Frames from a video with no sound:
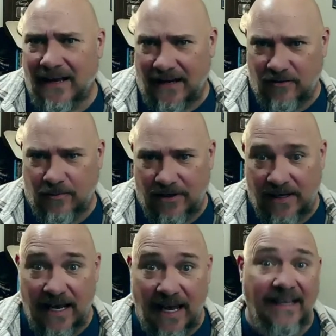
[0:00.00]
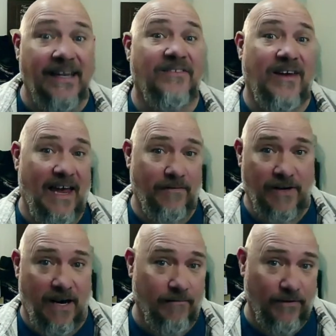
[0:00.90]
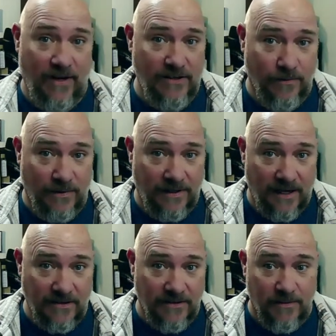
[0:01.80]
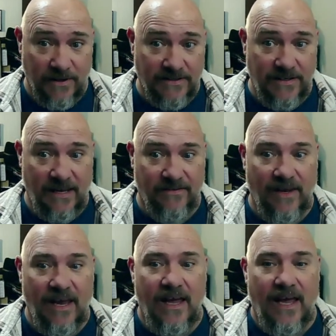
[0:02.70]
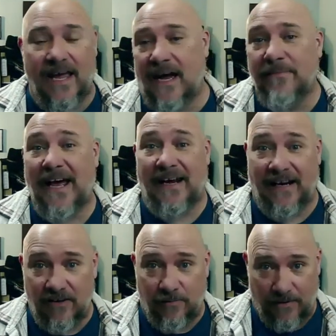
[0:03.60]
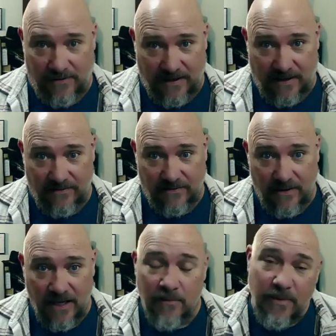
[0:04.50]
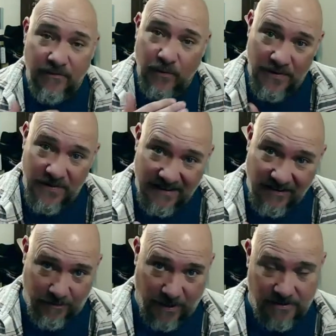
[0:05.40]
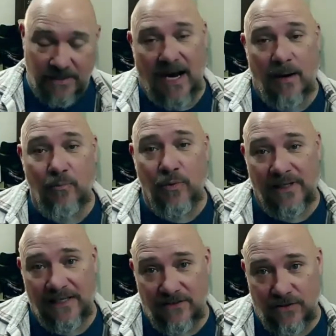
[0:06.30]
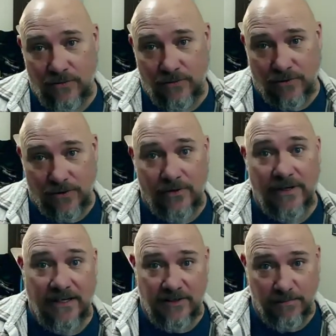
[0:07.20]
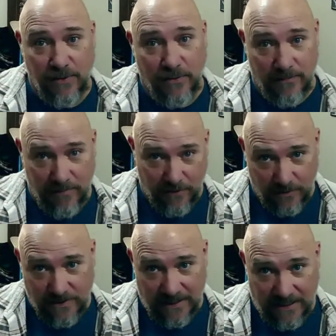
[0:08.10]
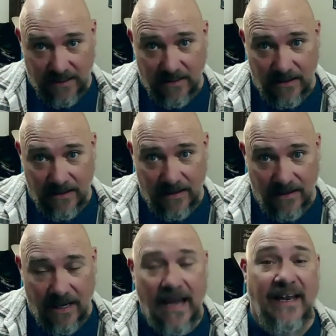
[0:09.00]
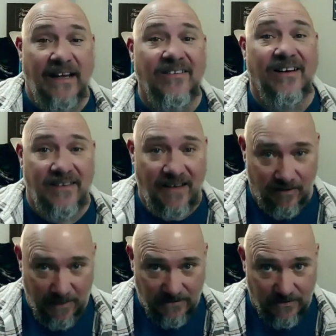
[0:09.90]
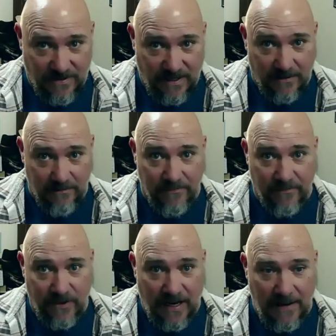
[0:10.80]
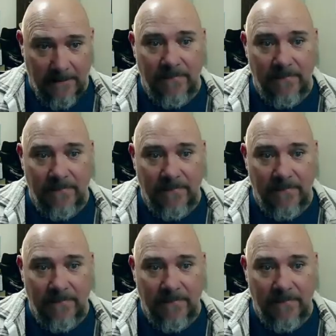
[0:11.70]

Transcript: an expert in unless I have a conversation with the customer that says, hey, I'm not an expert in this, but for this budget, I'm willing to learn and explore and build what you need. And that's going to take some extra time. Okay.